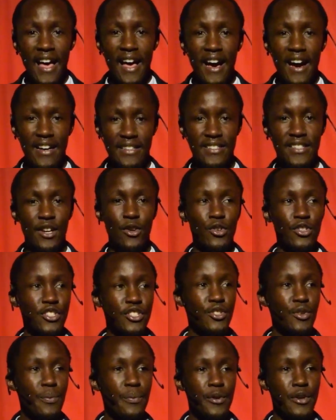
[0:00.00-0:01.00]
as they
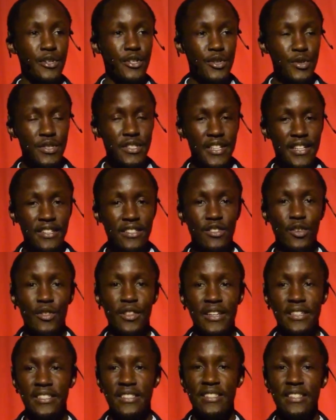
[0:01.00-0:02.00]
continue producing, so
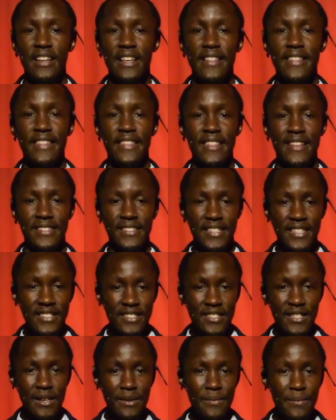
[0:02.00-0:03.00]
that the
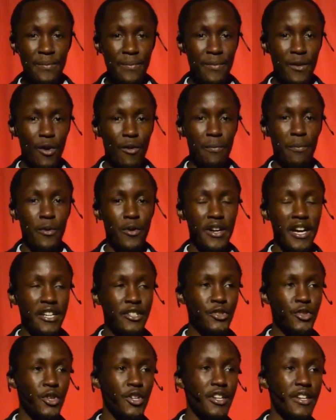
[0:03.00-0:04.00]
system of
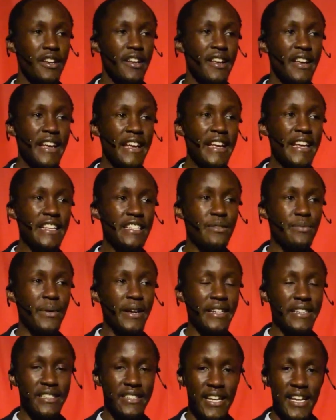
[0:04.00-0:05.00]
production is
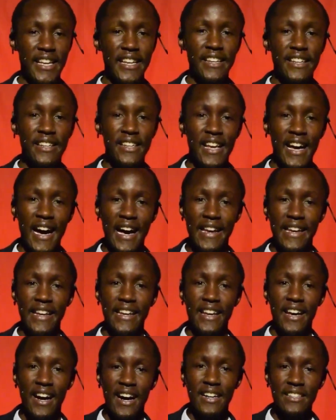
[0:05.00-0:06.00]
maintained and
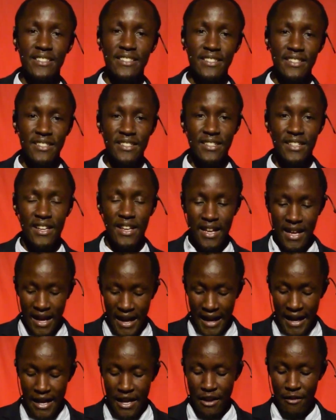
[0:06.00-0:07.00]
enhanced
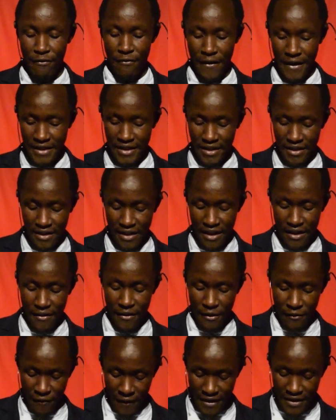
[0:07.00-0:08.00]

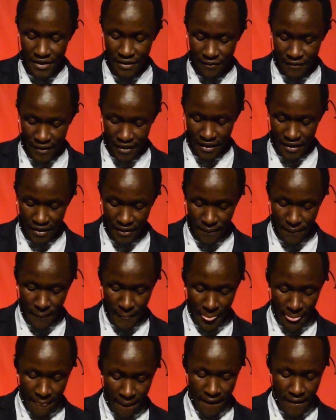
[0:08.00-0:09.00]
effectively.
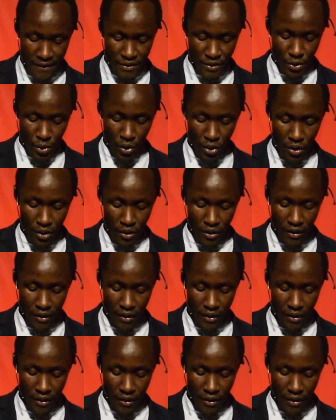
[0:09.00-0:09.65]
So